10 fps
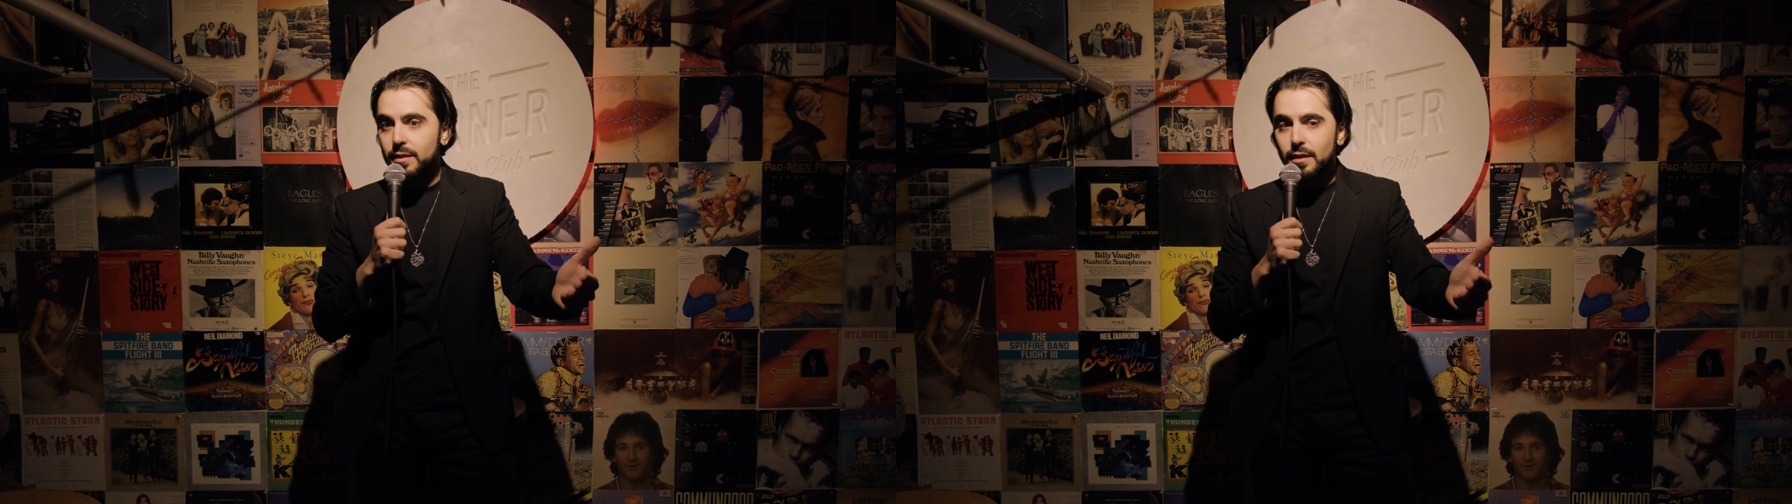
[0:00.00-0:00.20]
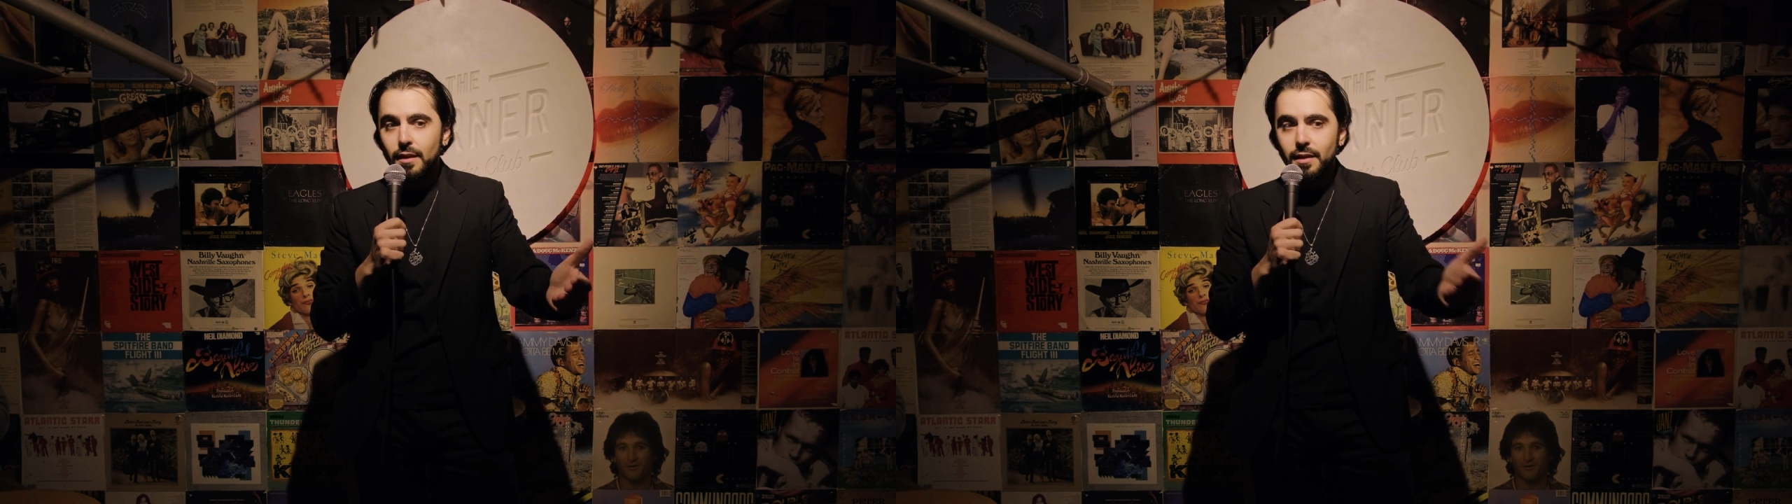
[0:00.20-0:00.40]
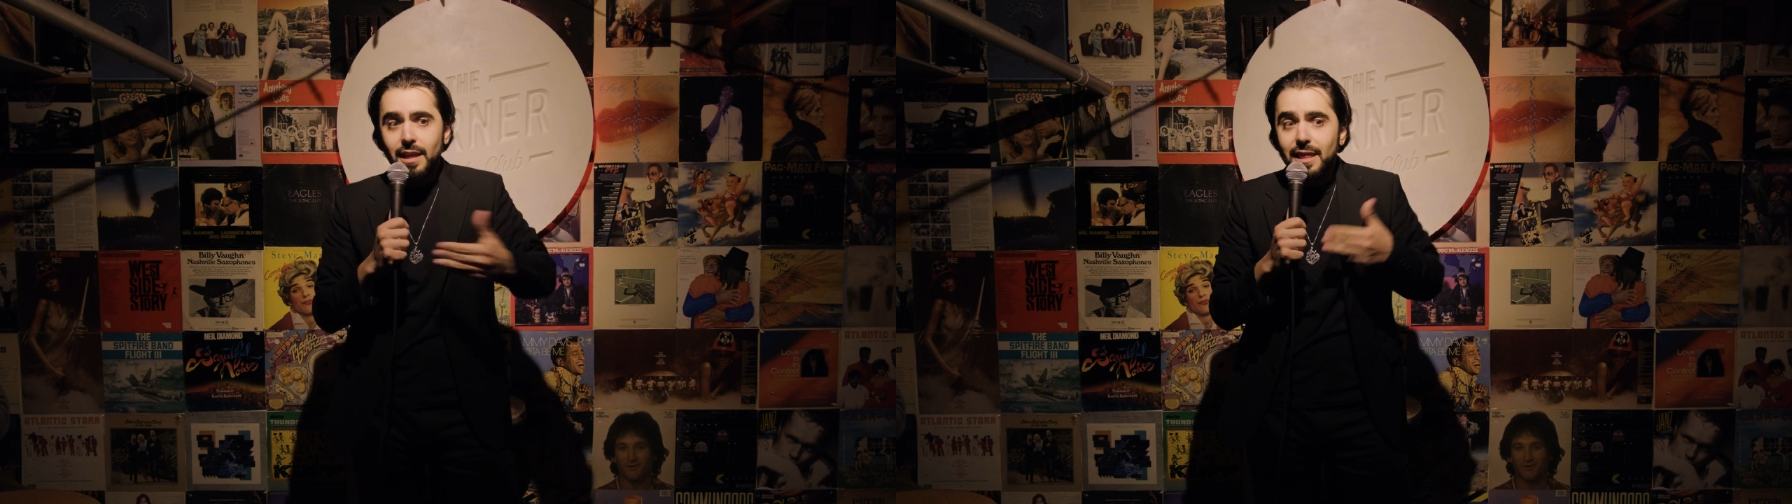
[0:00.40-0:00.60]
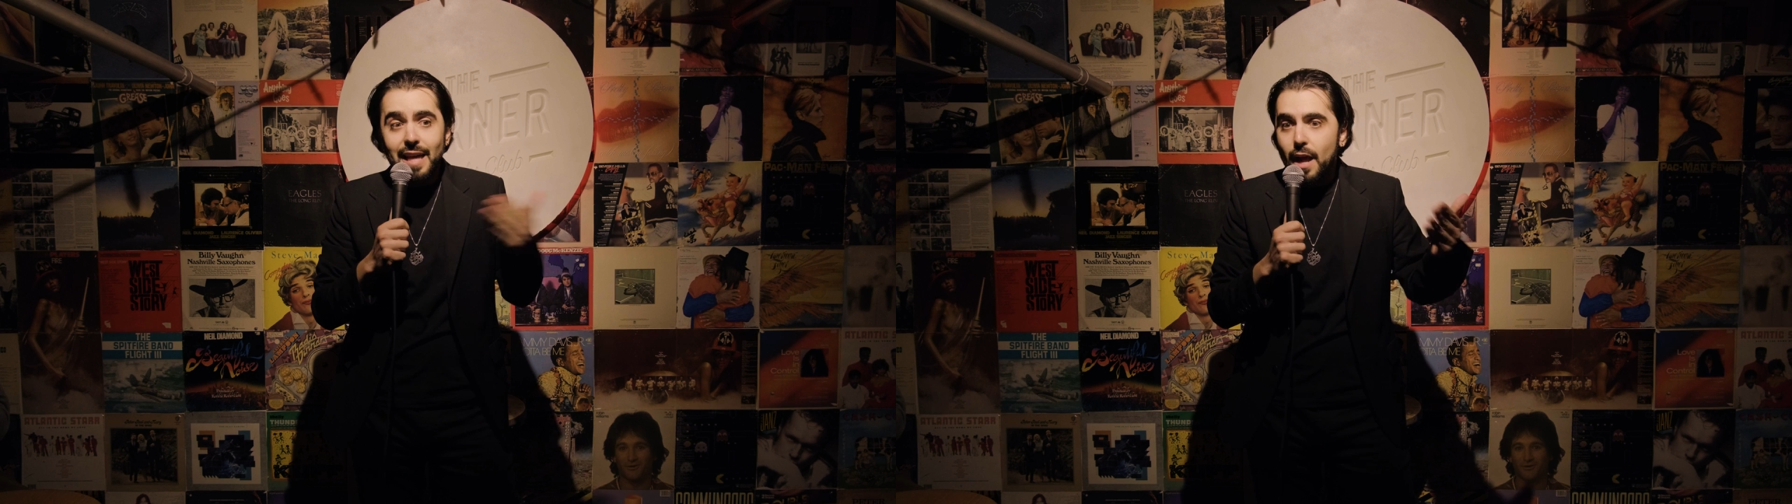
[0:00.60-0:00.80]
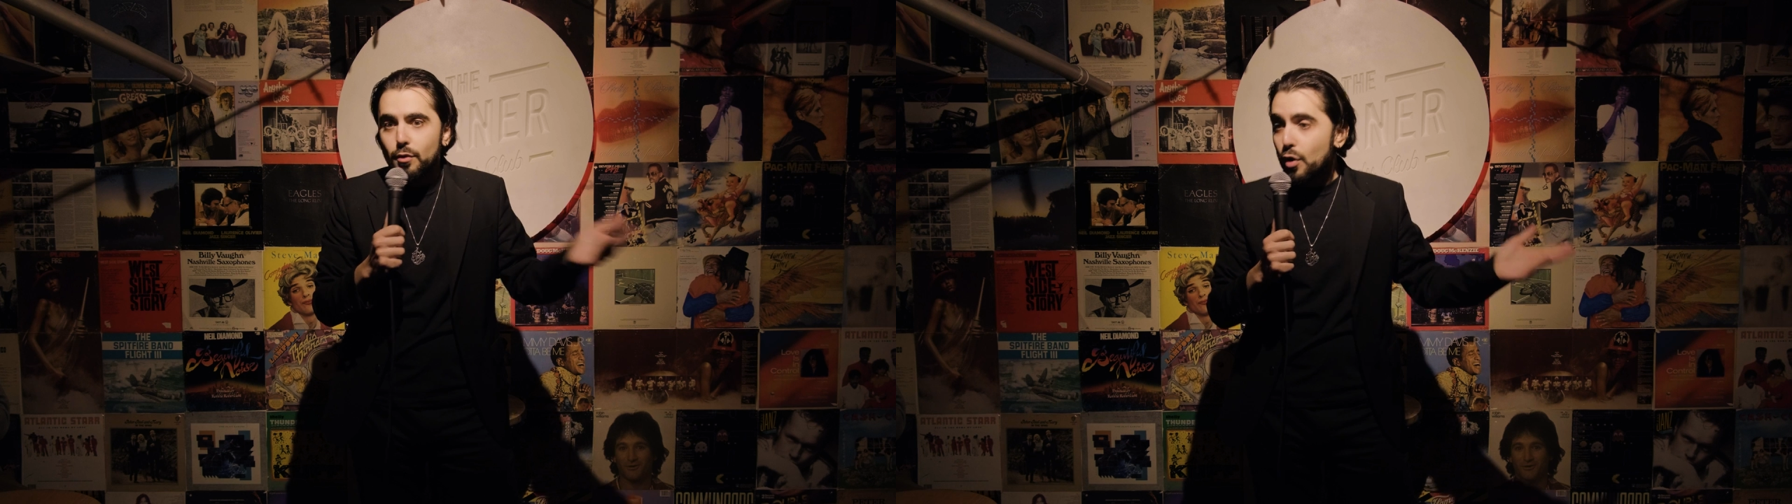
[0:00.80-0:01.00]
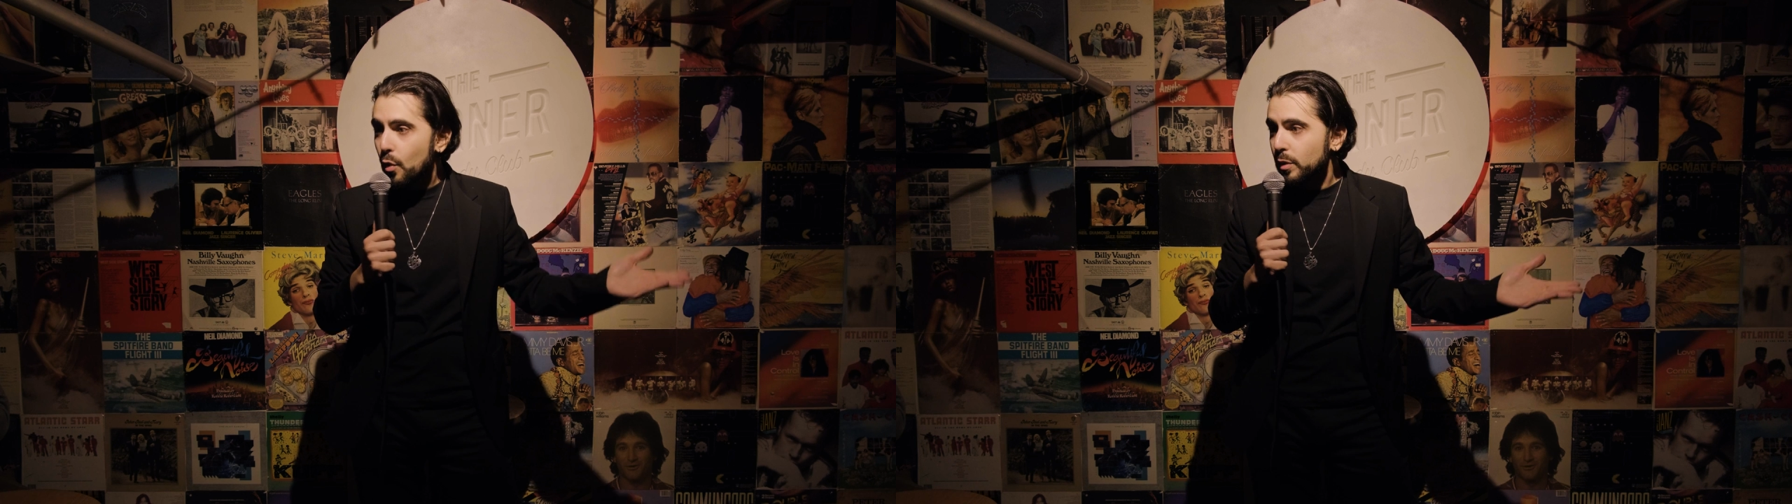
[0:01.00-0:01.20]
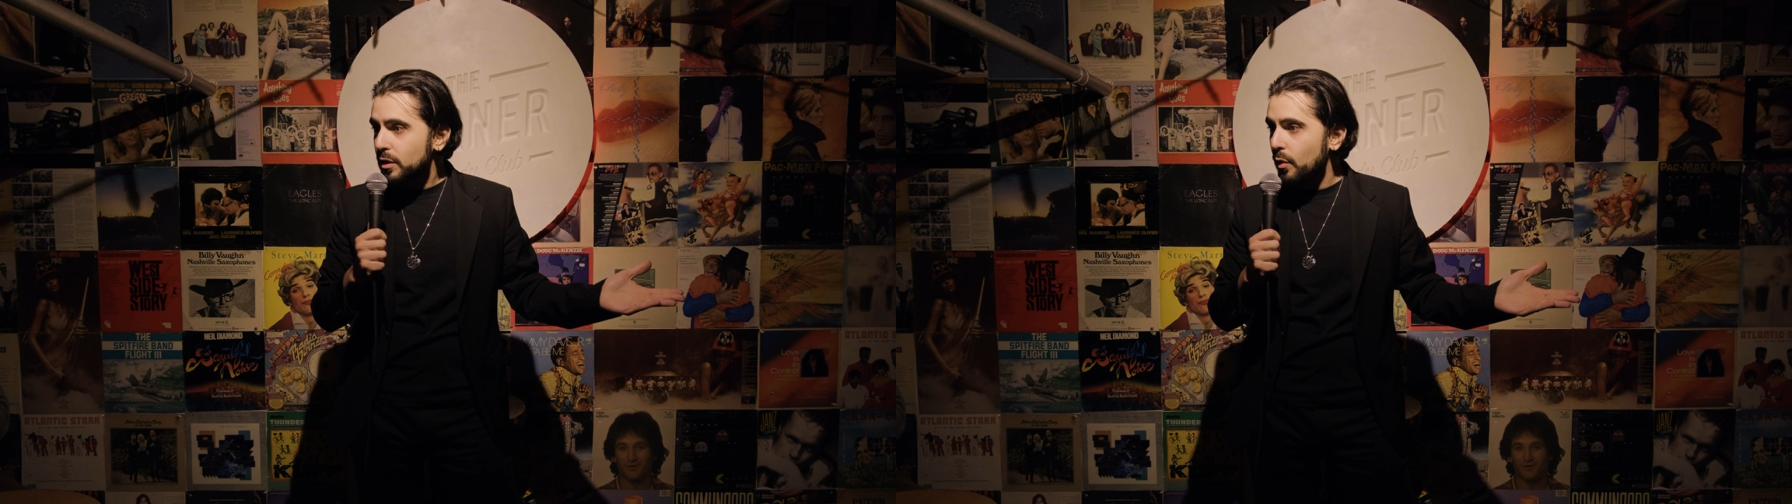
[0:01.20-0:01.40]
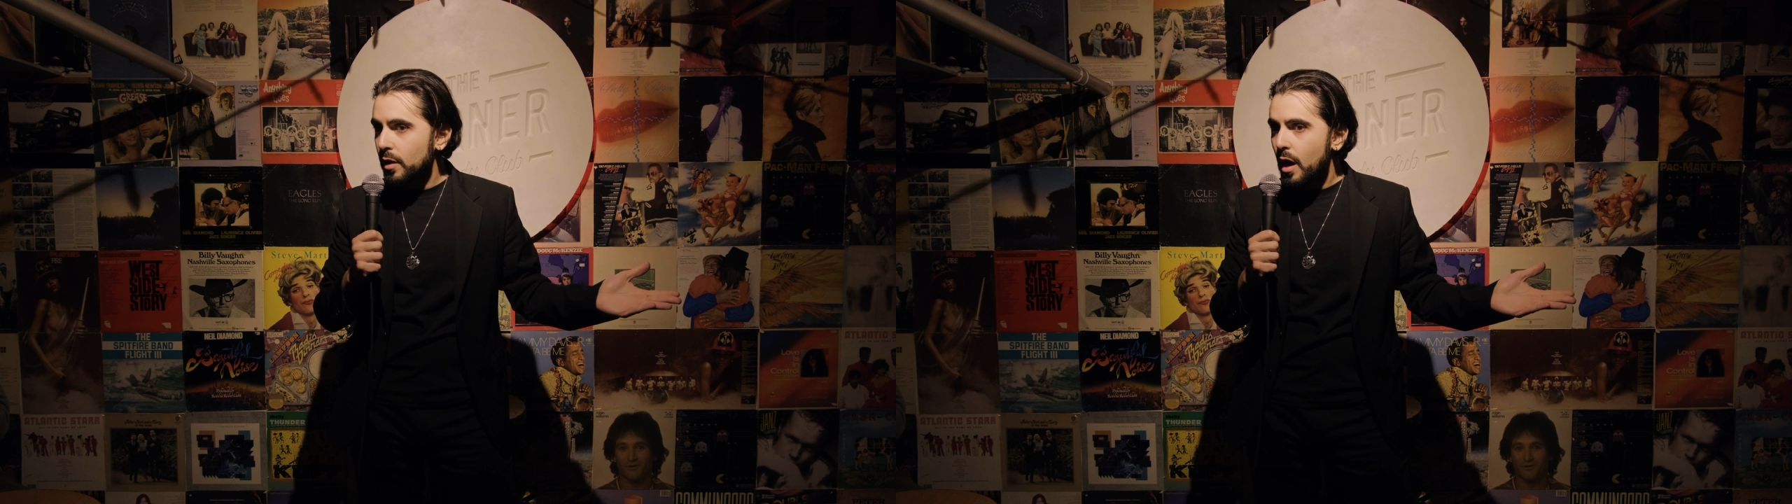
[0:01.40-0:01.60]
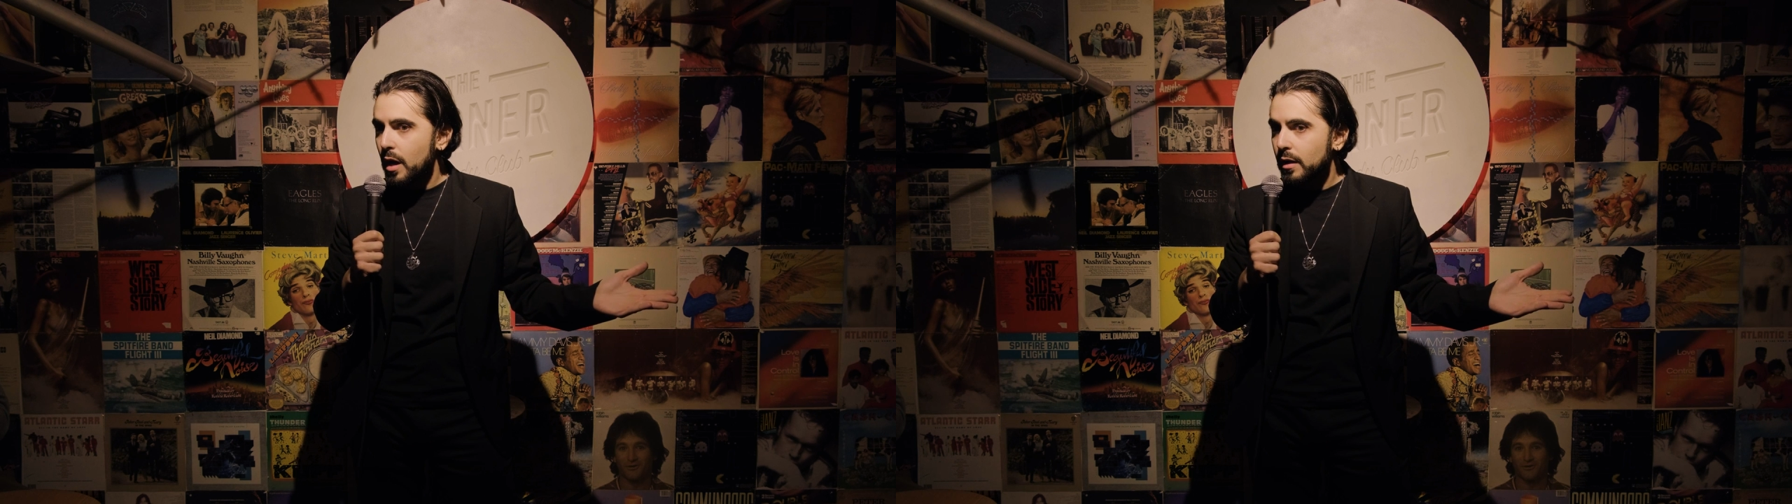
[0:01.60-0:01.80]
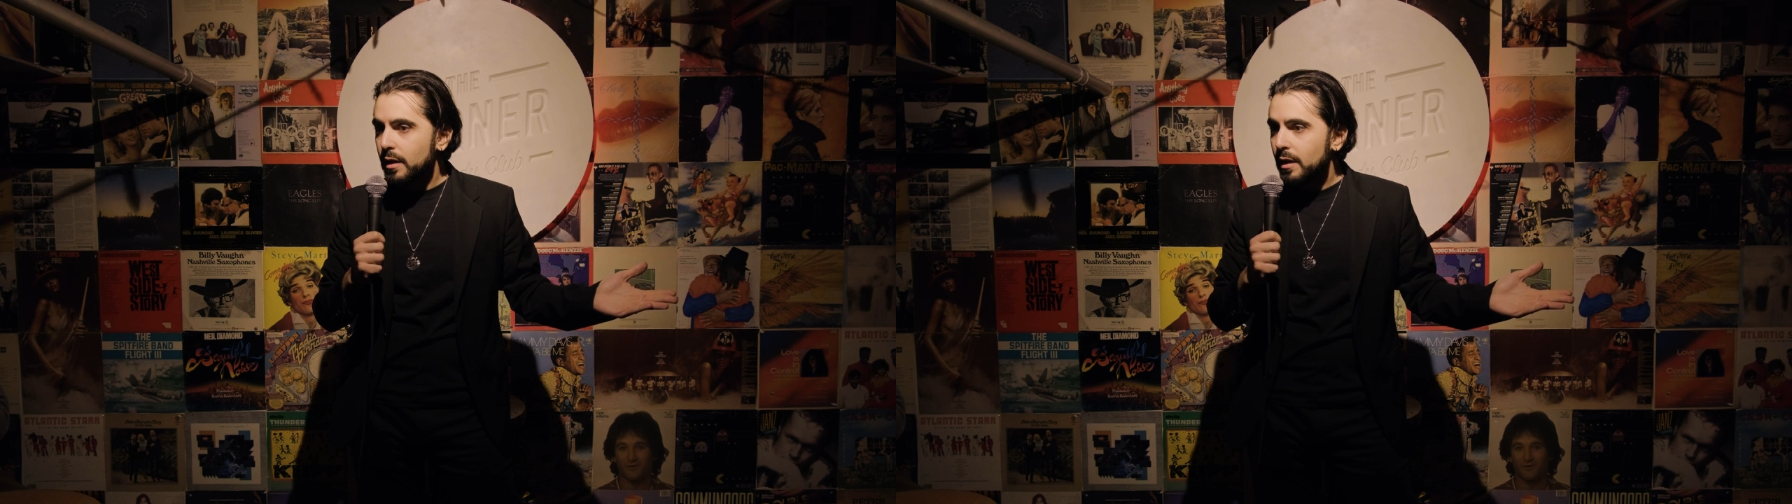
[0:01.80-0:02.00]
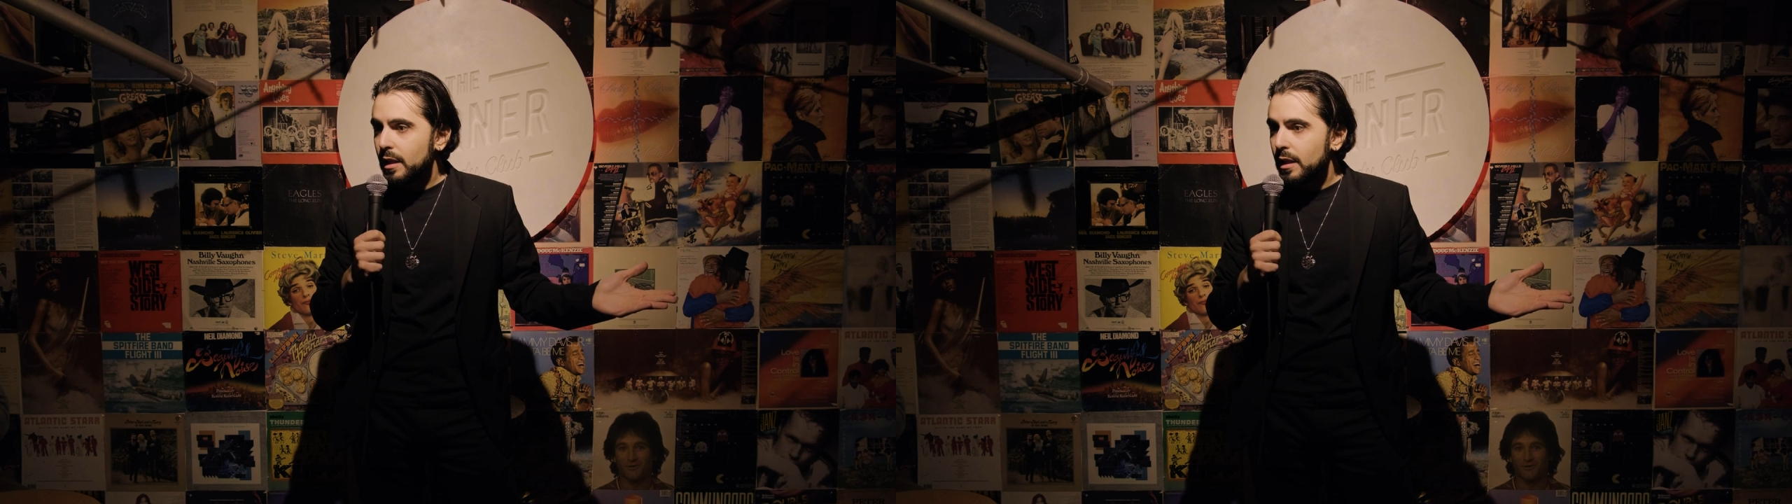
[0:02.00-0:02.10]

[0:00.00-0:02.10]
thinking that I don't know what's going on.